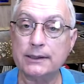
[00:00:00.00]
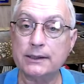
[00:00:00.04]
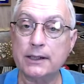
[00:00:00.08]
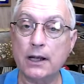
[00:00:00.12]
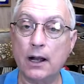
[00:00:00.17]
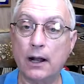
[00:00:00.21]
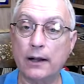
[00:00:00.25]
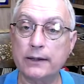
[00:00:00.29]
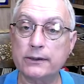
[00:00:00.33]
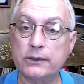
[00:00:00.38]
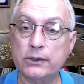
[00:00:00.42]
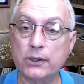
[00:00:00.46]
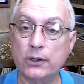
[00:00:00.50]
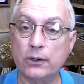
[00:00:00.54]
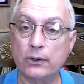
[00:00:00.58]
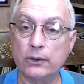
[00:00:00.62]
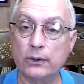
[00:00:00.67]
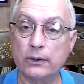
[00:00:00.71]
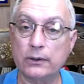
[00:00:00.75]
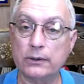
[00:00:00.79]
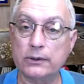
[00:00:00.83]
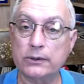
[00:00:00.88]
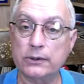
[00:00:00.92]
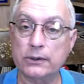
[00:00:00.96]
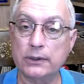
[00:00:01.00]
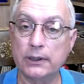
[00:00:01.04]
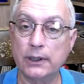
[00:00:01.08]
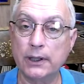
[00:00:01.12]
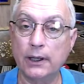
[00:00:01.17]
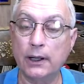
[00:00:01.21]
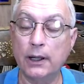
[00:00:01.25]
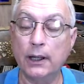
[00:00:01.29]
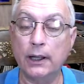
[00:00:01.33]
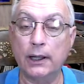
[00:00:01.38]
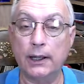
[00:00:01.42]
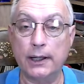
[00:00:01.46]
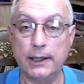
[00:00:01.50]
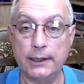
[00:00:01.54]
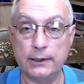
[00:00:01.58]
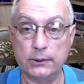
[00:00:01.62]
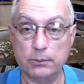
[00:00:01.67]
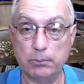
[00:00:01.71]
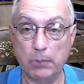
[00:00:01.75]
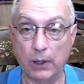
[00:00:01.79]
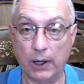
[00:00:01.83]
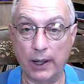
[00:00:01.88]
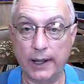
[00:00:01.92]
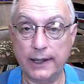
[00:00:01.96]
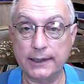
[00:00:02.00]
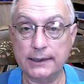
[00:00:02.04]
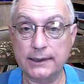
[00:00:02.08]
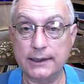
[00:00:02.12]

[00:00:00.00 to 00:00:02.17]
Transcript: curse. His blessings,